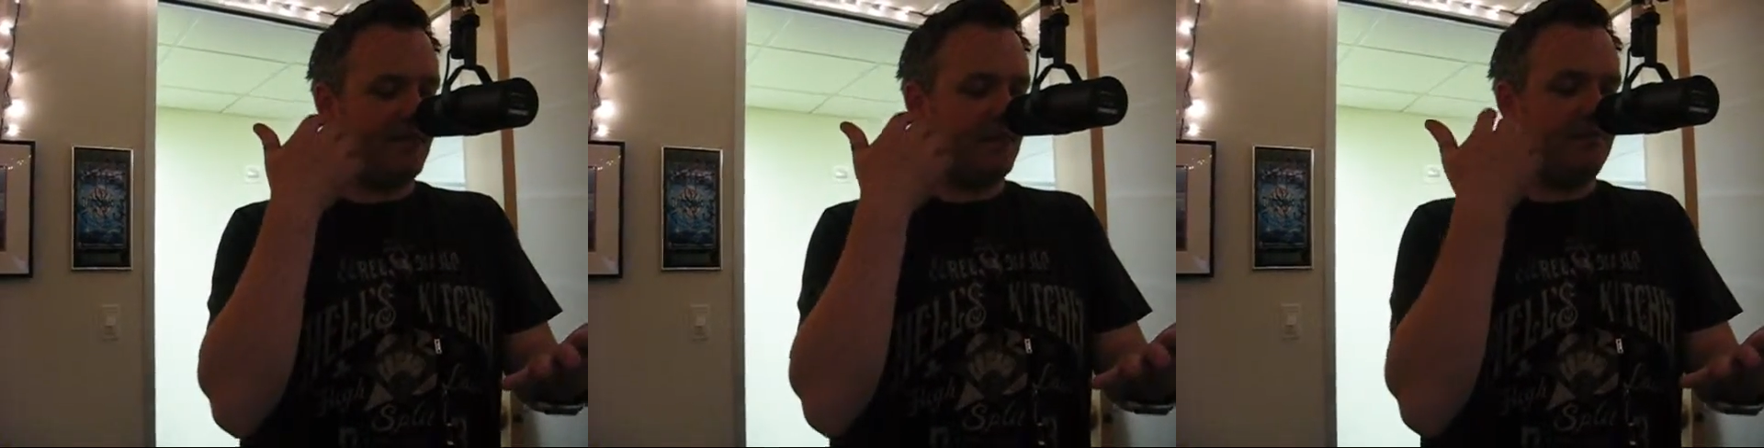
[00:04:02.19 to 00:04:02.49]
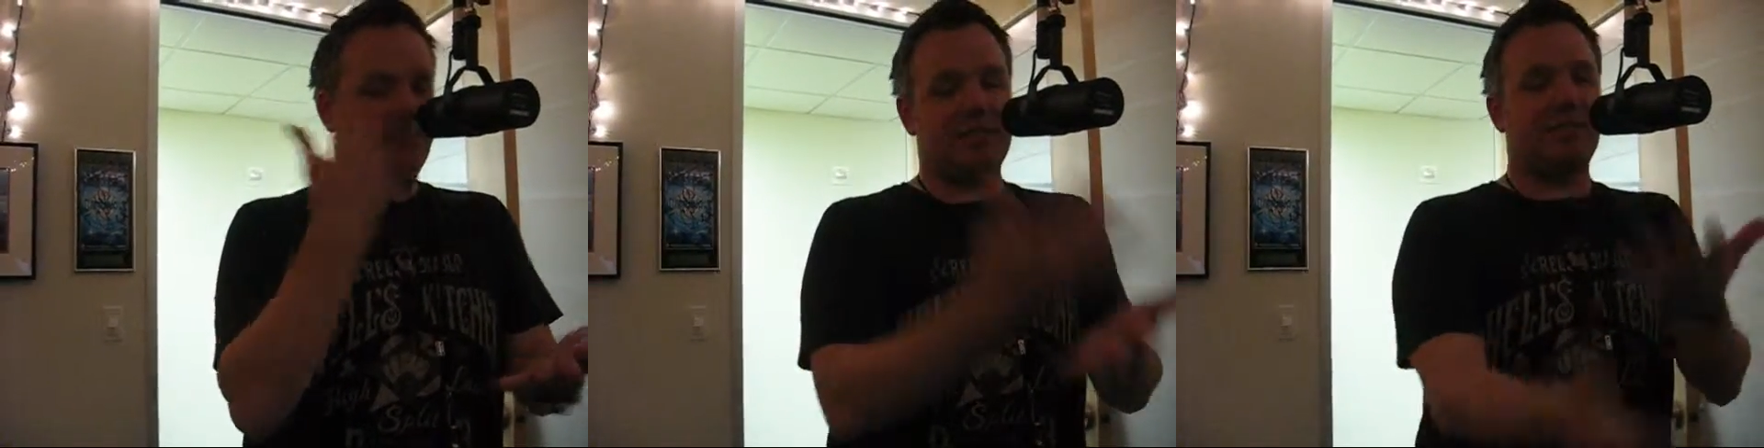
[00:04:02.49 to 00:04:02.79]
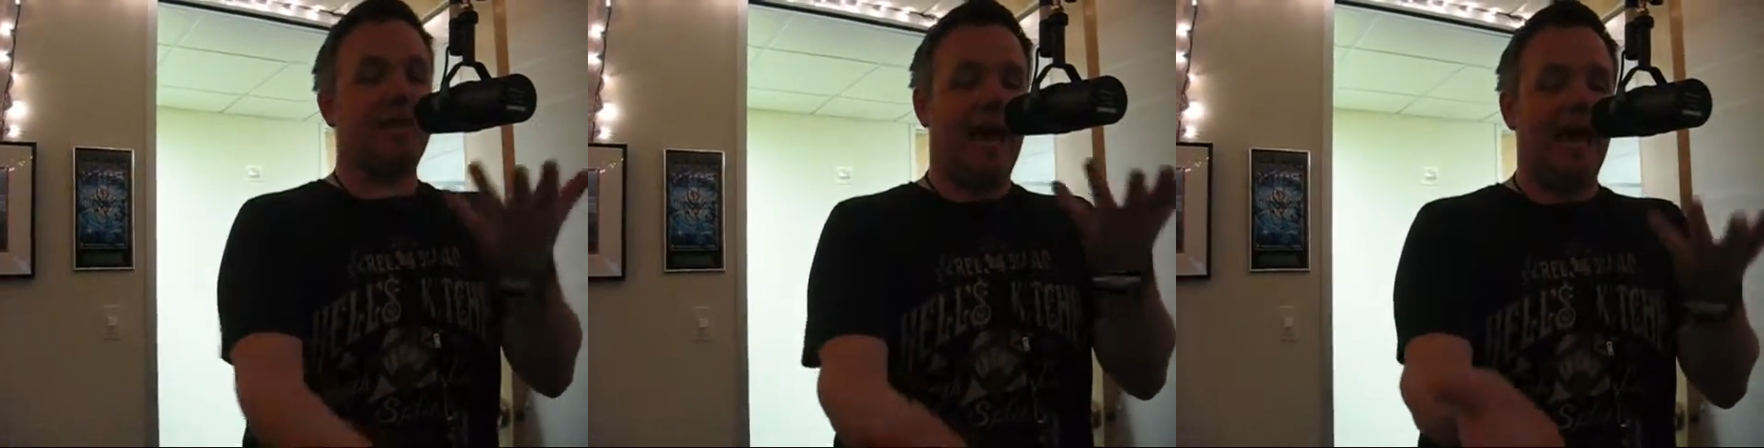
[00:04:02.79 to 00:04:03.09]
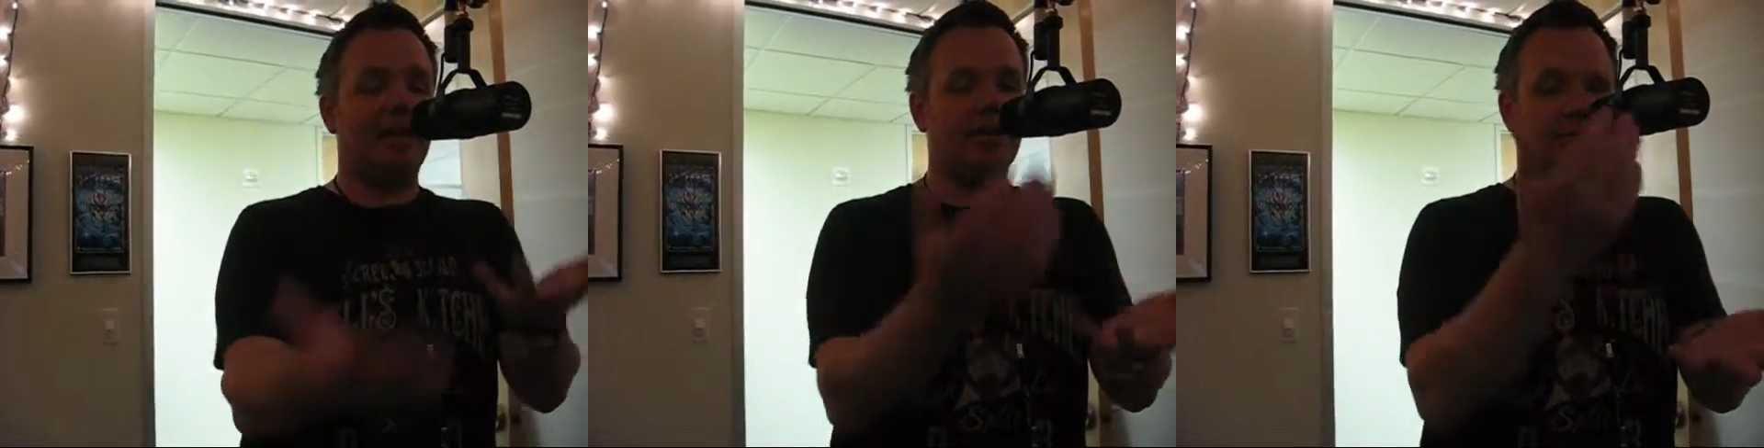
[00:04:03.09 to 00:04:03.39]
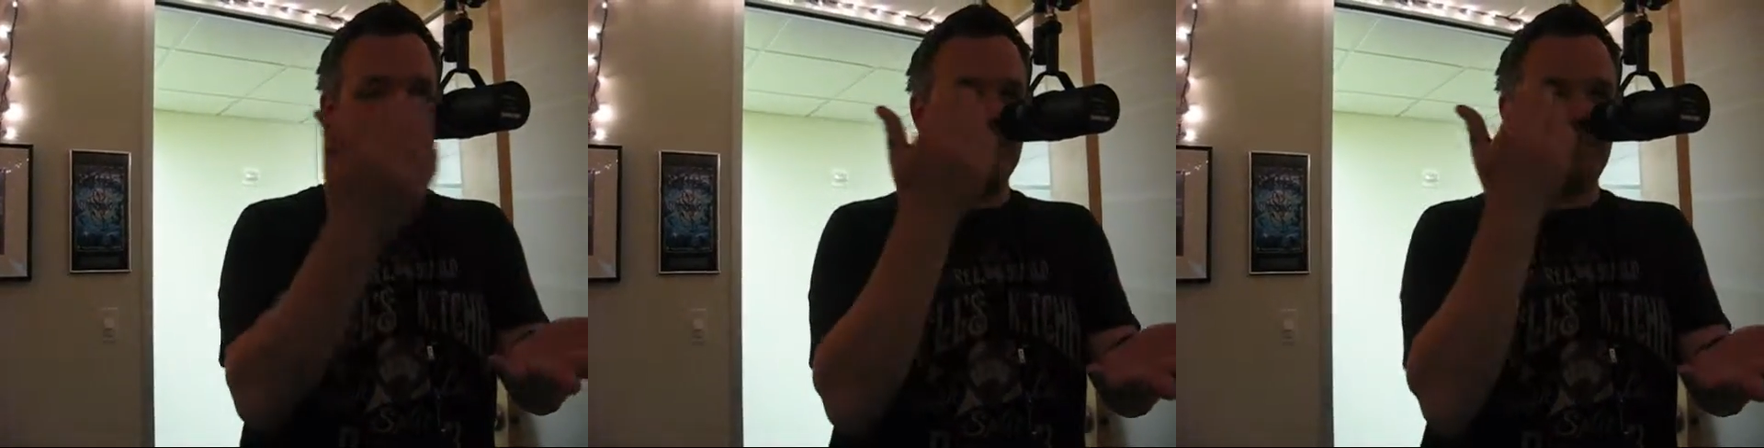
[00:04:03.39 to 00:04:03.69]
the, basically the caddies
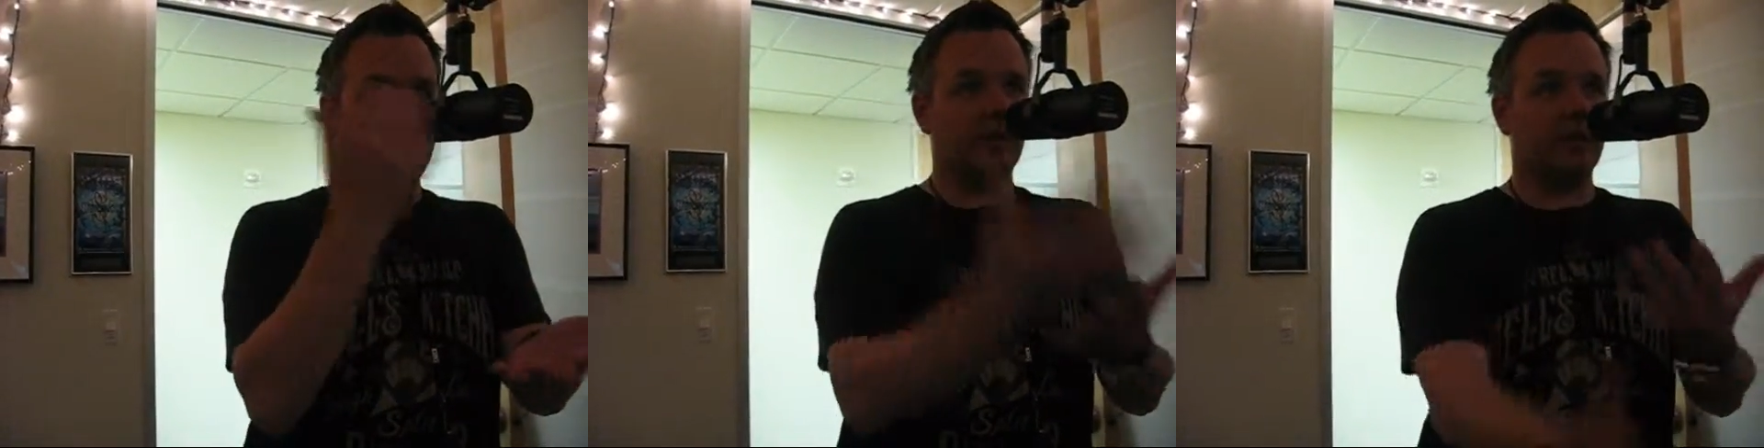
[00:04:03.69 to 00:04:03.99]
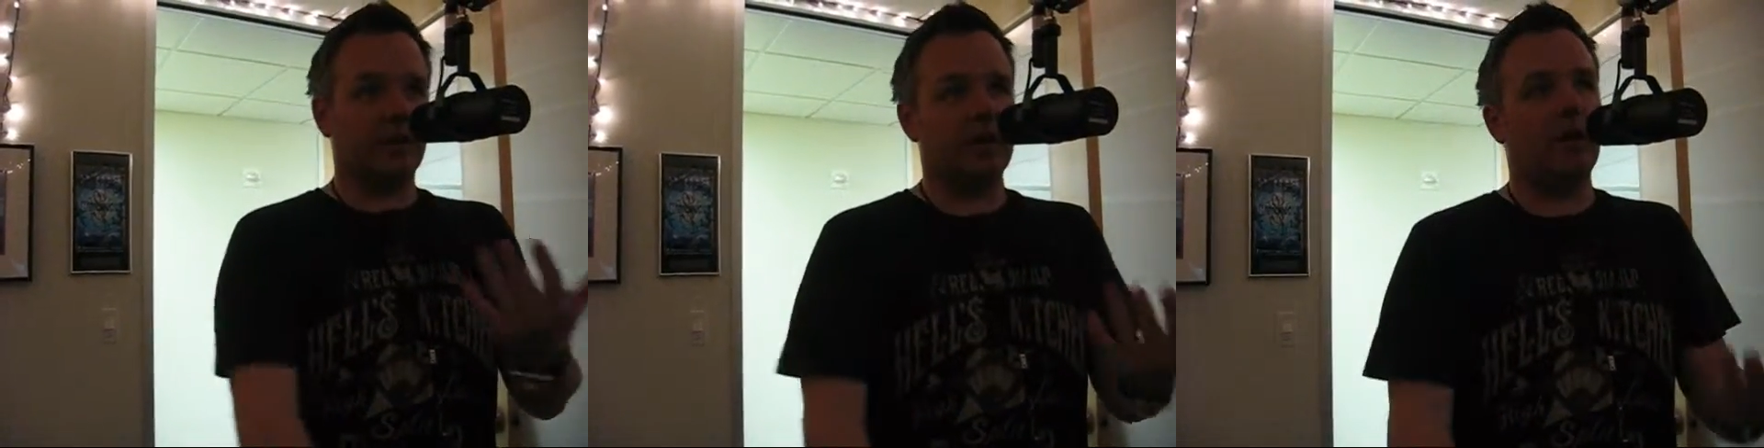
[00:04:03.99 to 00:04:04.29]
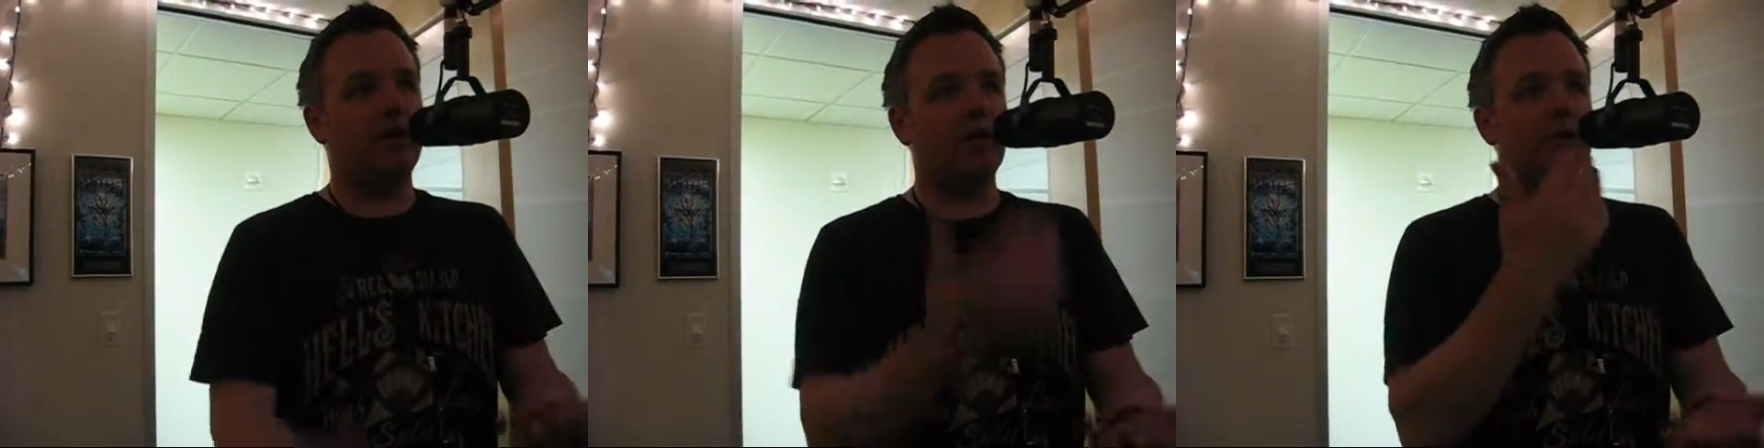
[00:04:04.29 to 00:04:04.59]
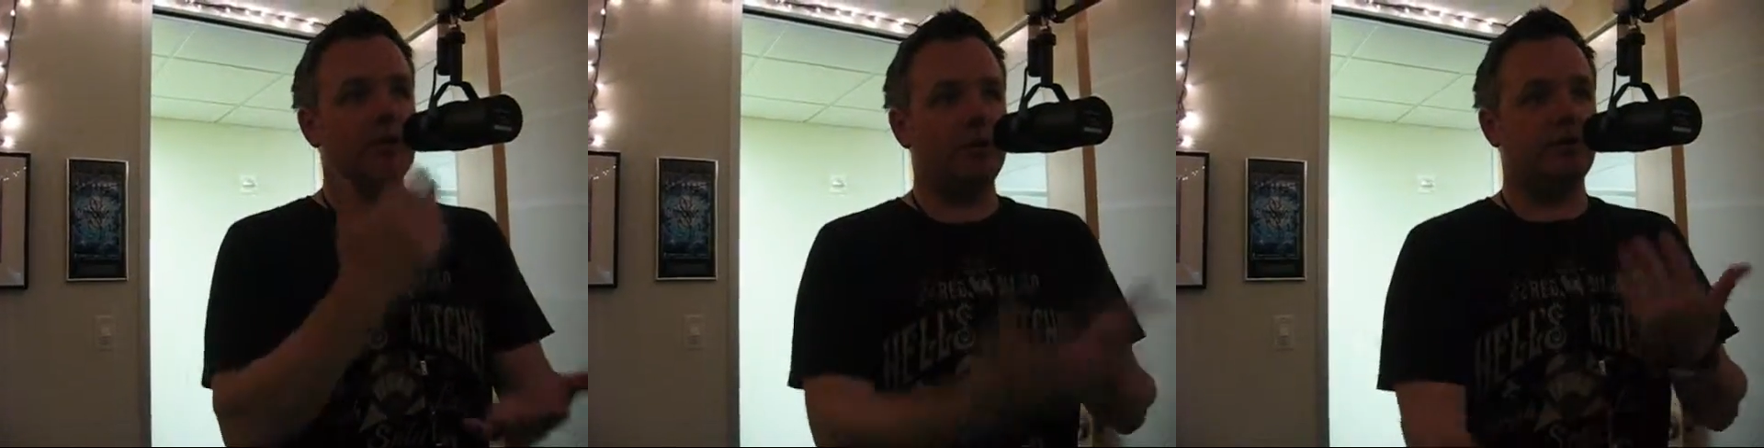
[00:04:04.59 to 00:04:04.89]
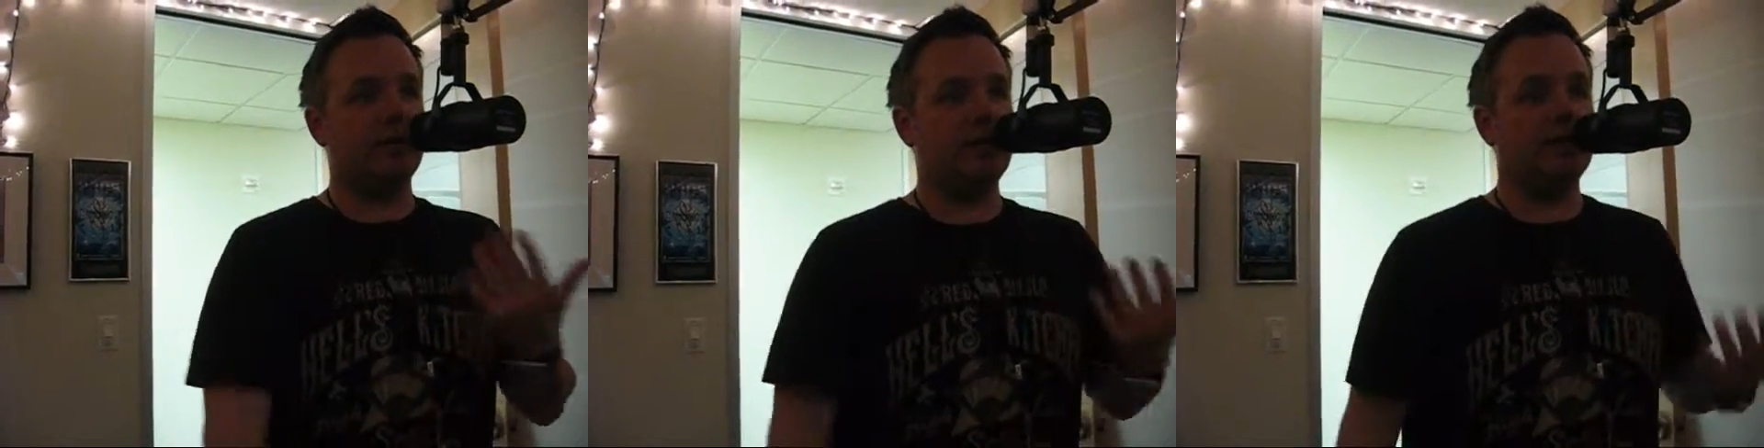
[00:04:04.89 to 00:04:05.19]
or the, the people who worked at the golf course
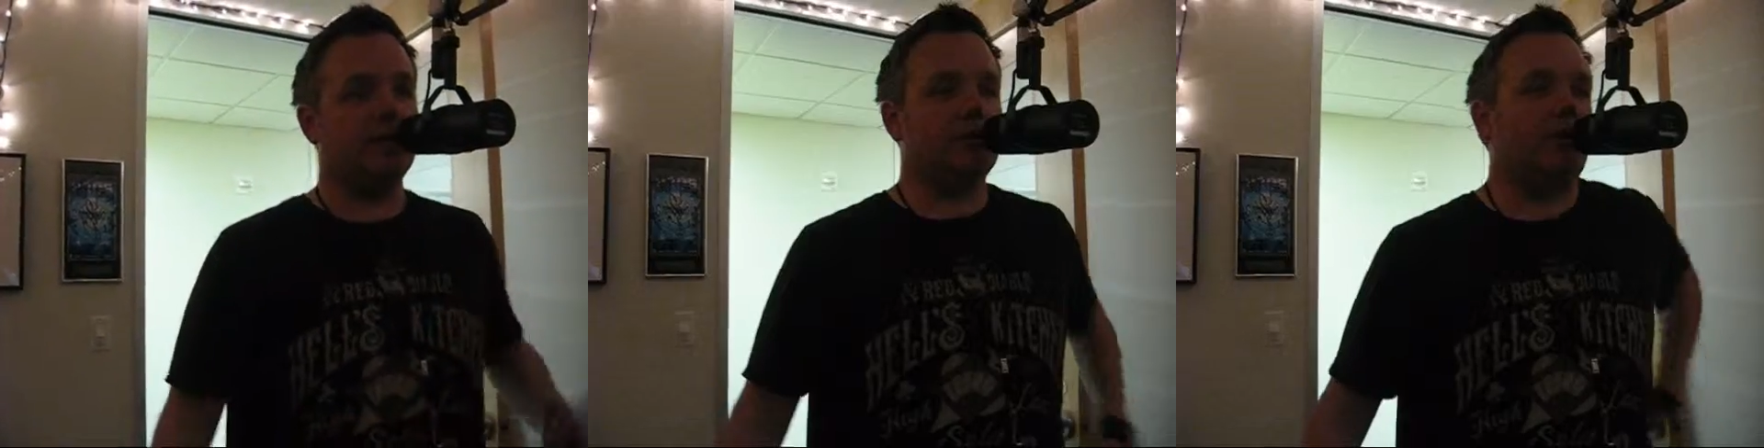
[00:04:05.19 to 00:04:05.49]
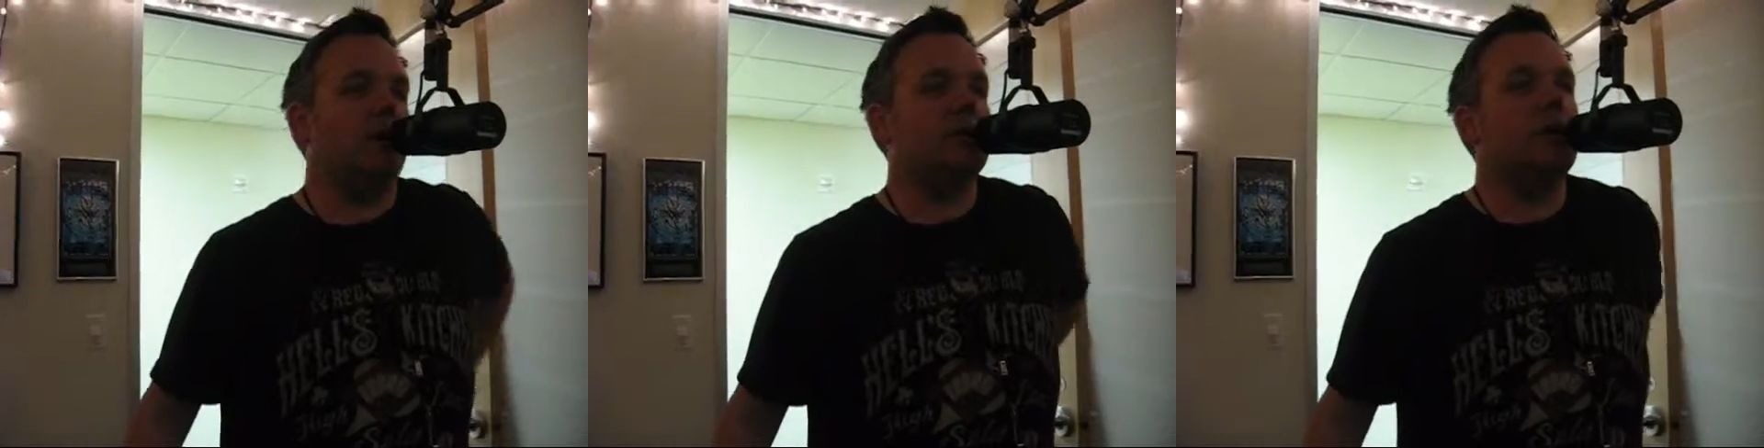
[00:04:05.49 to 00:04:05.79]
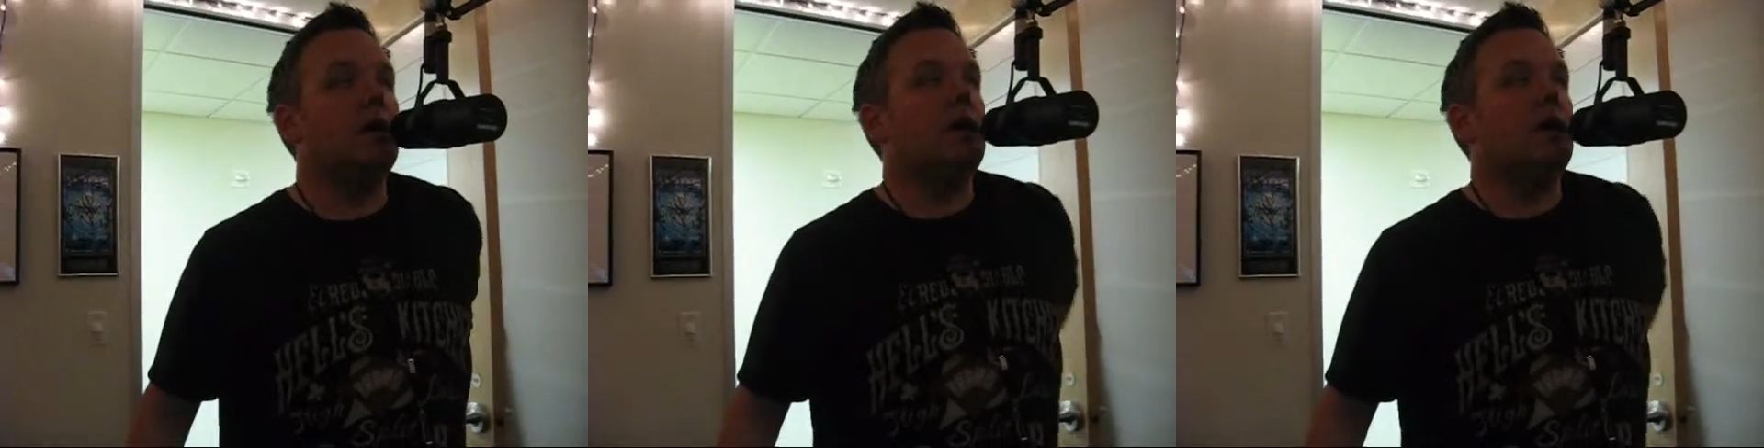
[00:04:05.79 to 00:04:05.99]
dealing drugs.